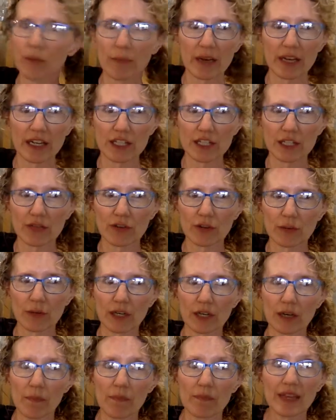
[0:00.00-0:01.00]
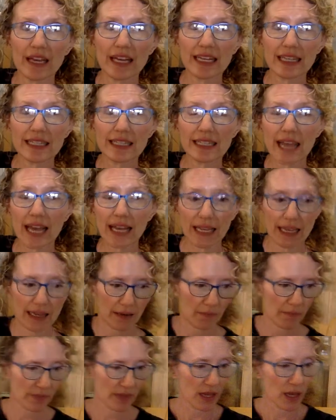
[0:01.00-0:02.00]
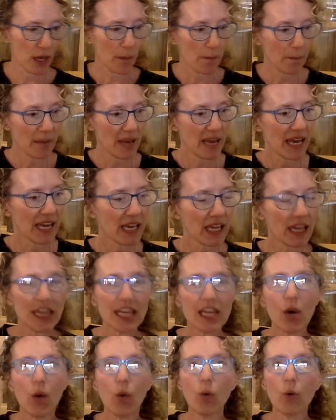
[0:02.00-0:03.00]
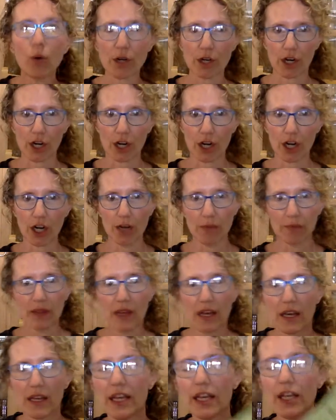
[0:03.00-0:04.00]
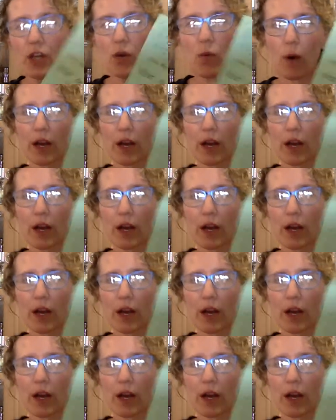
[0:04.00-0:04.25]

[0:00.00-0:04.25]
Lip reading: the pages of your book. Second, pick the order that you